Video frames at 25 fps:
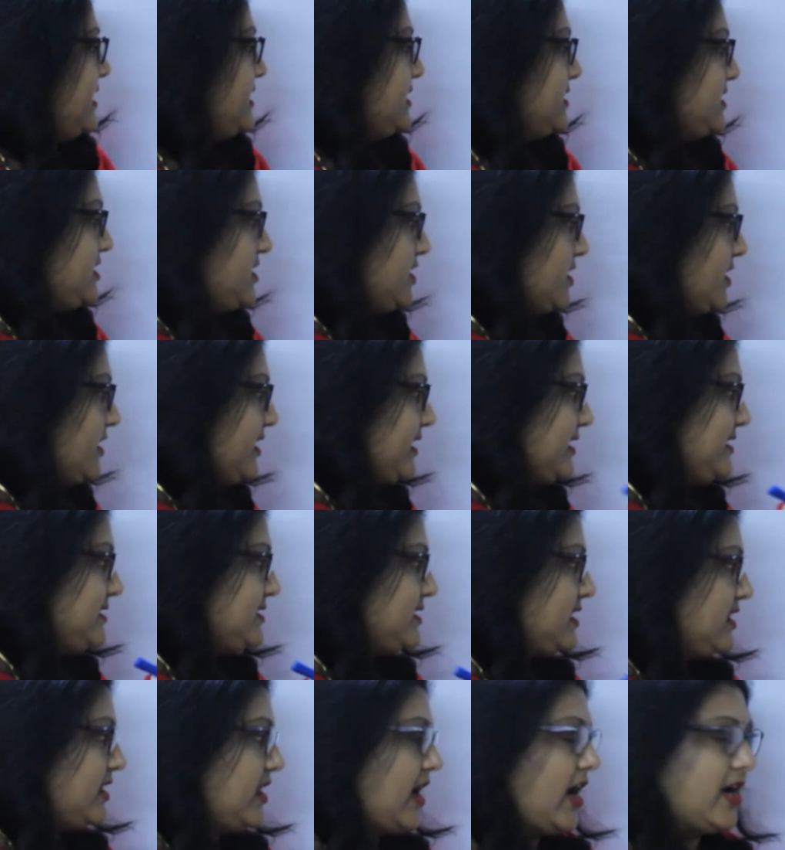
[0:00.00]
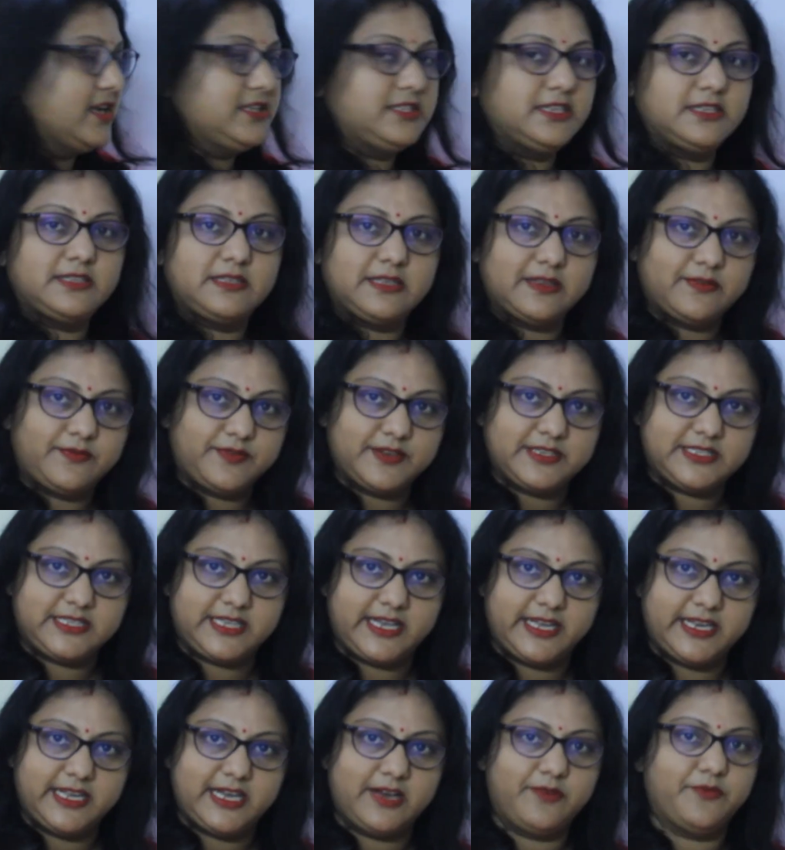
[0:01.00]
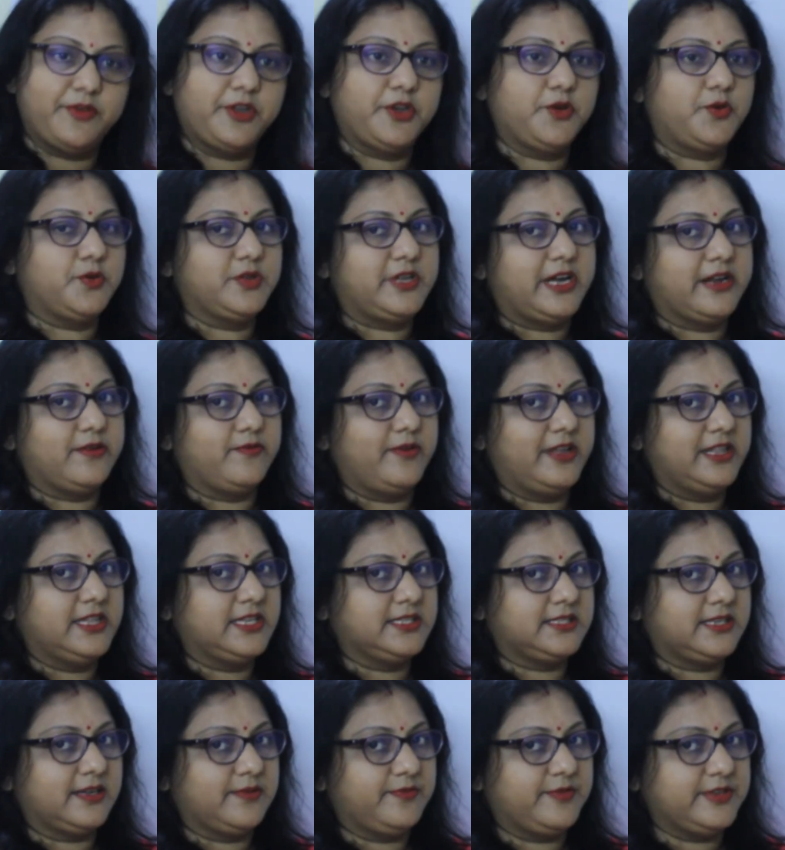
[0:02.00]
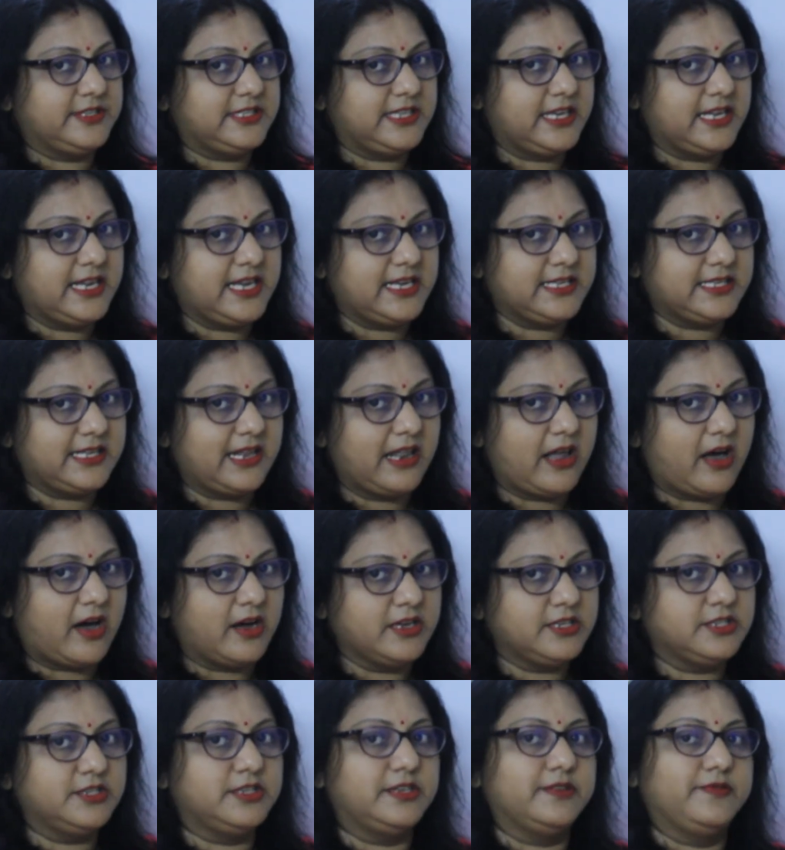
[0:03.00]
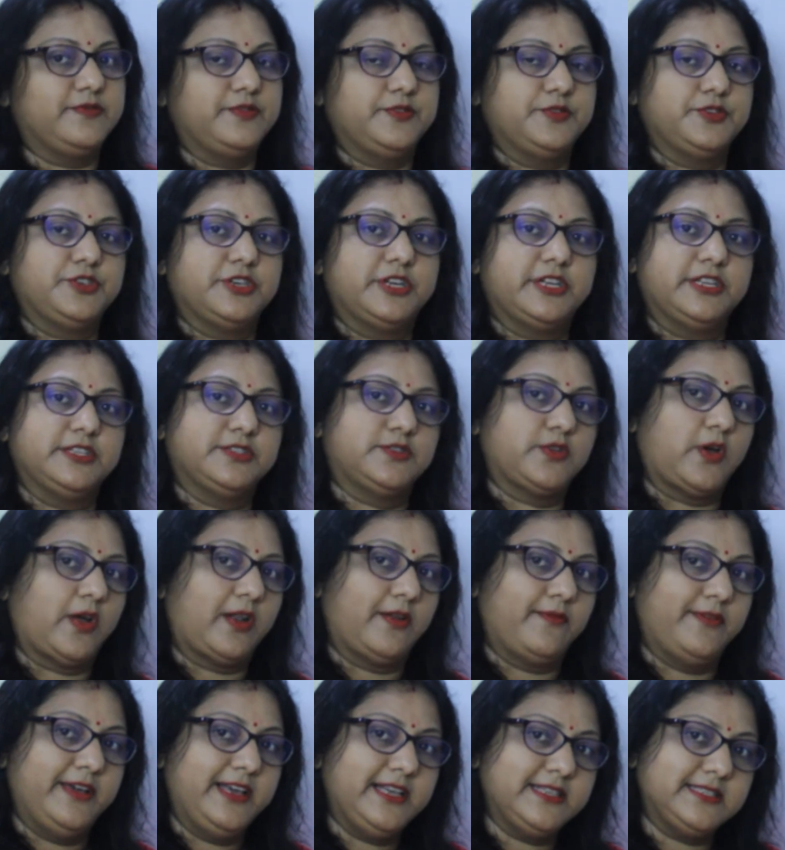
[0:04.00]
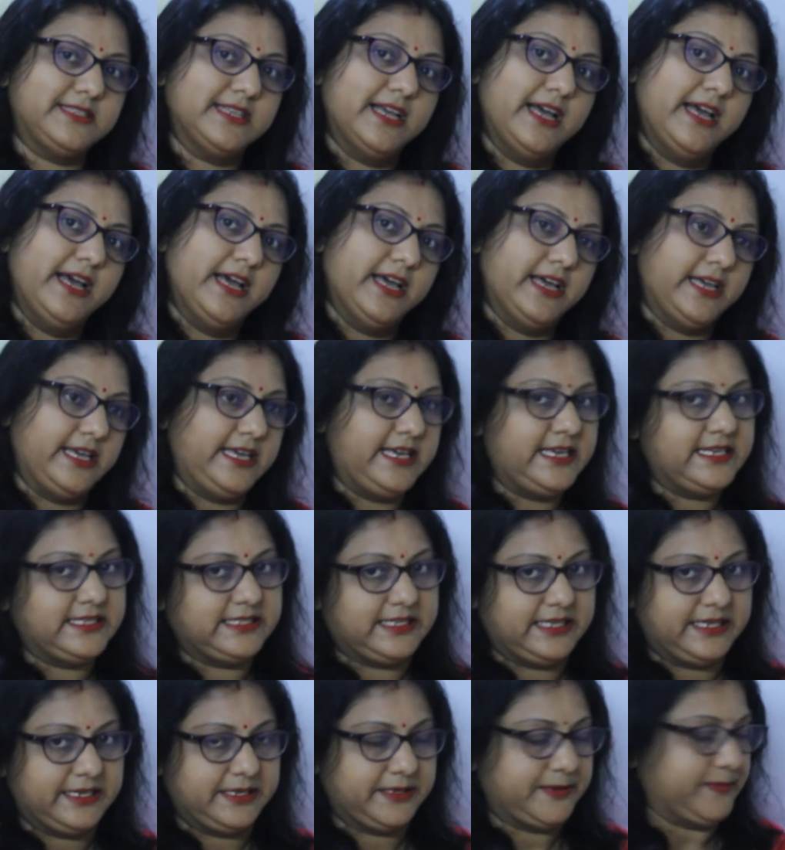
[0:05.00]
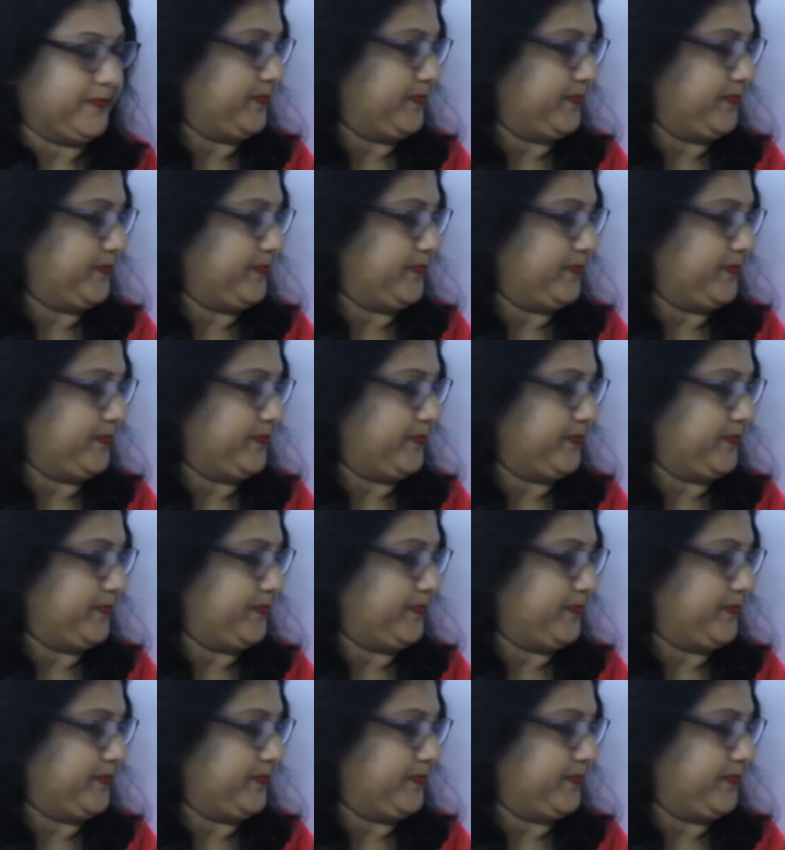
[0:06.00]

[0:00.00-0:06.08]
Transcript: Third is larger surface area. We know that when the surface area is large, diffusion is always easier.